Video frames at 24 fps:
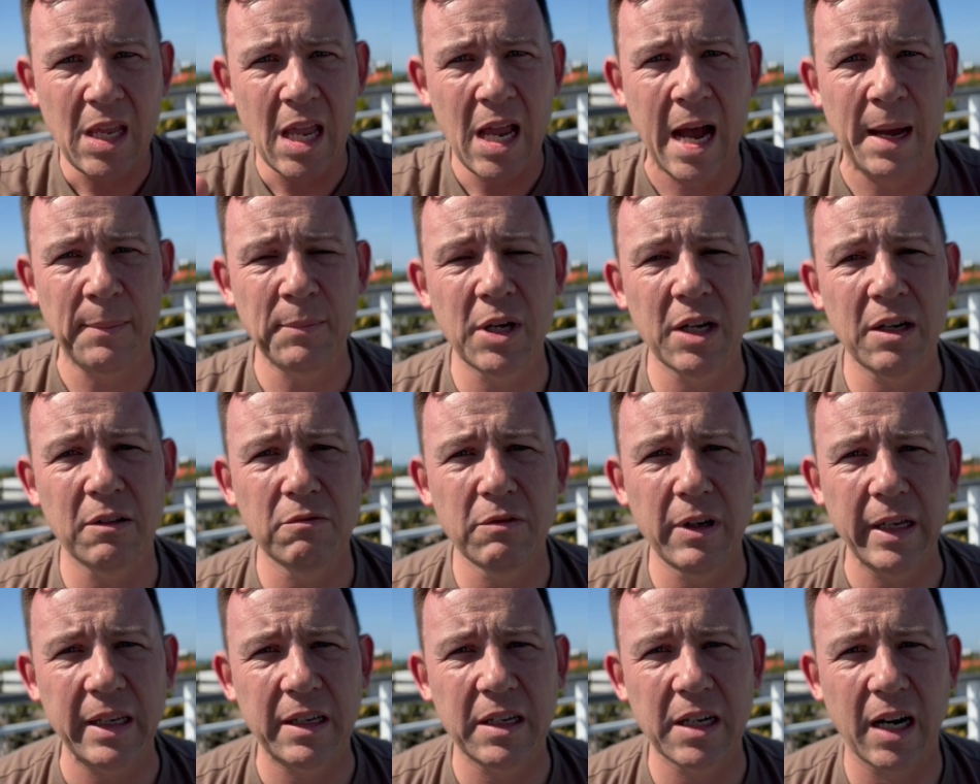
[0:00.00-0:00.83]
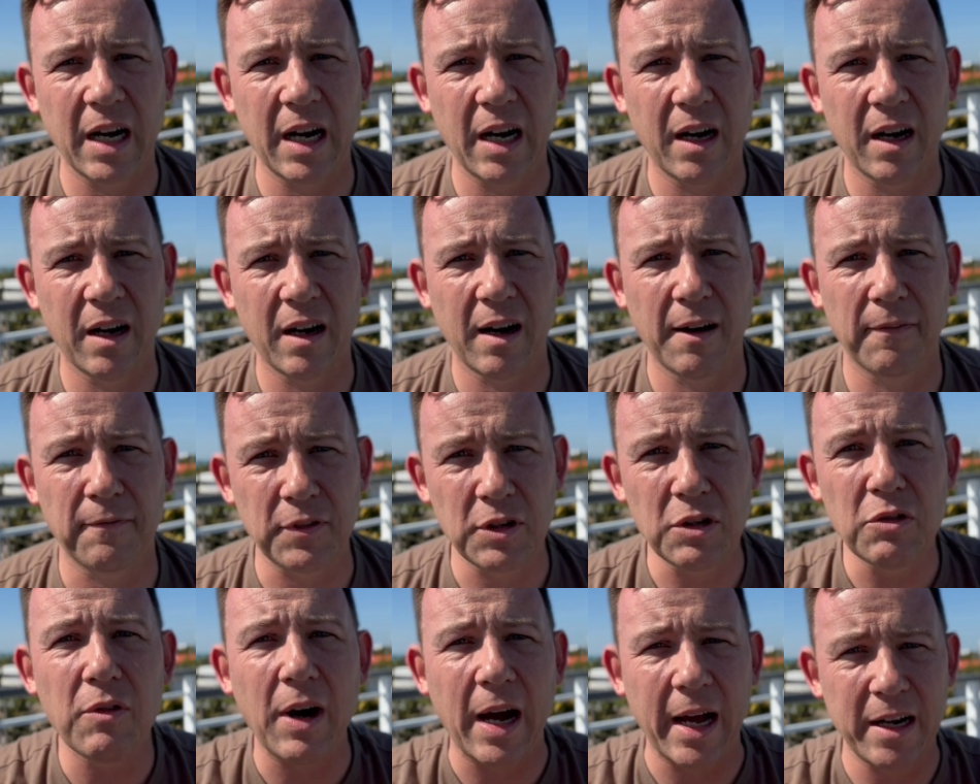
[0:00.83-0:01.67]
I'm going to link uh, a
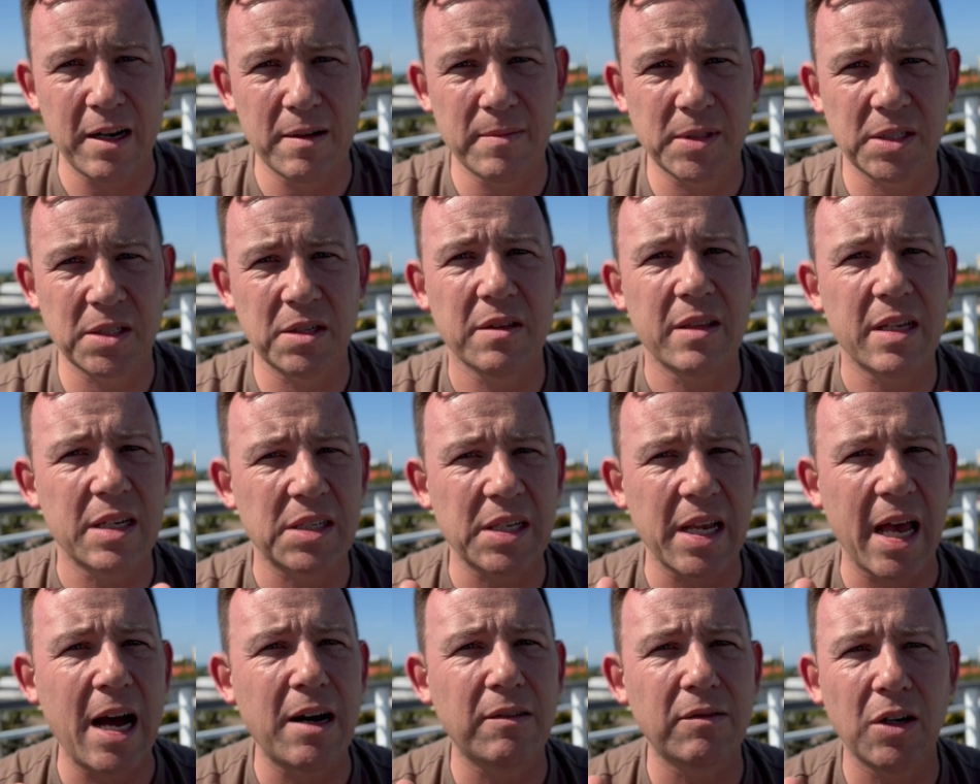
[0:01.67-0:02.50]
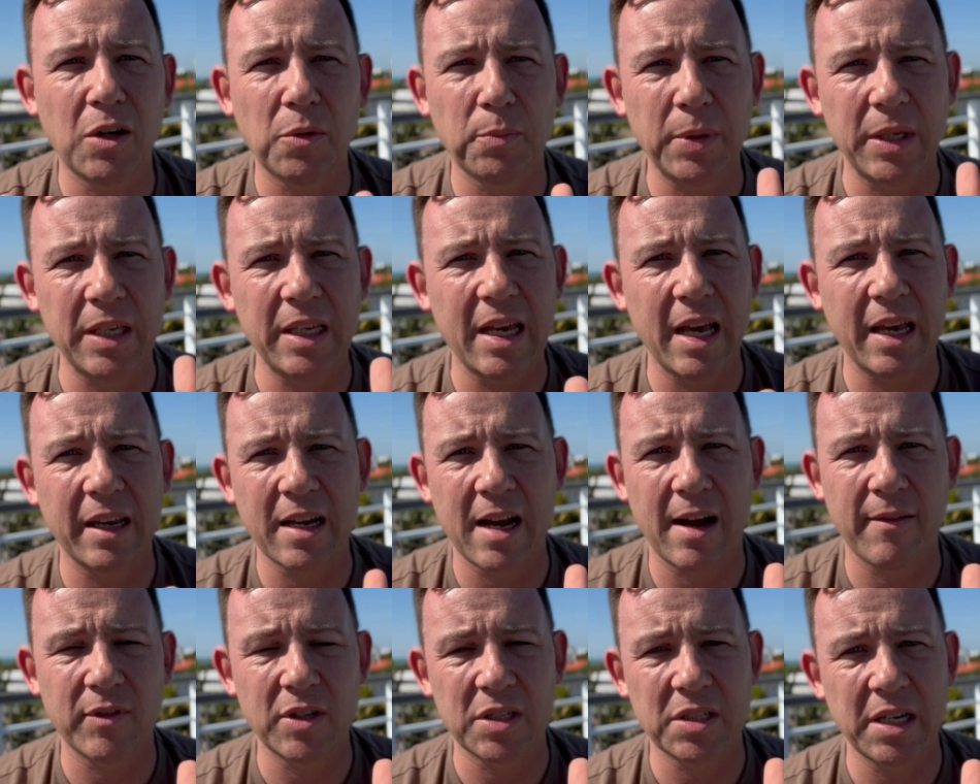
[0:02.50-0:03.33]
few items to this LLPA
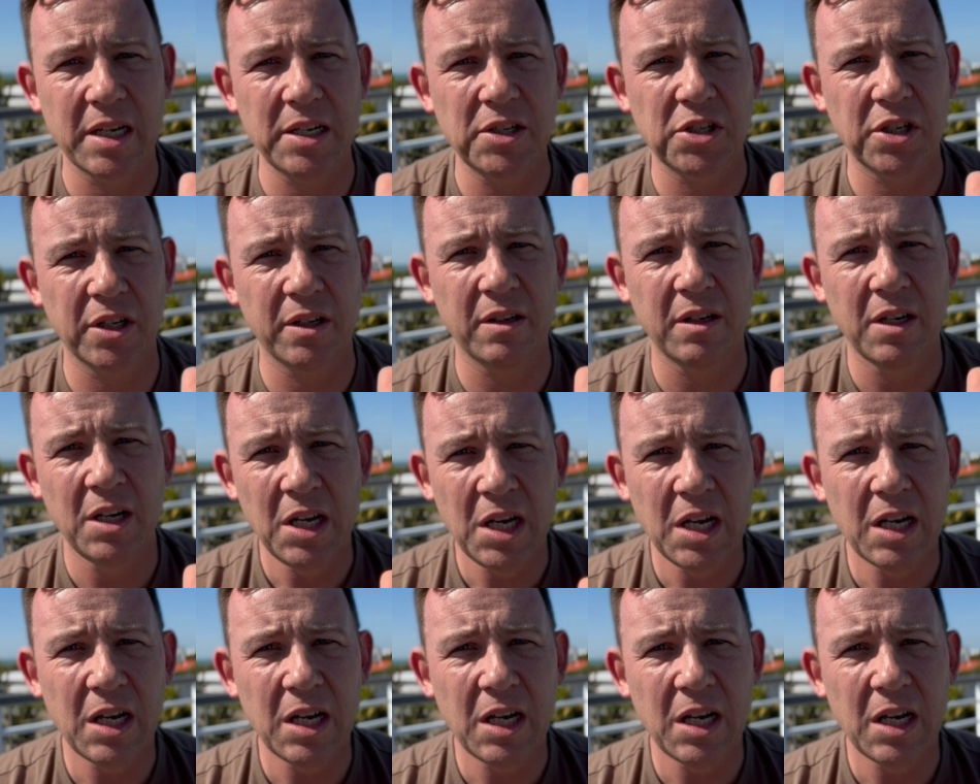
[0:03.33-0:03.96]
conversation.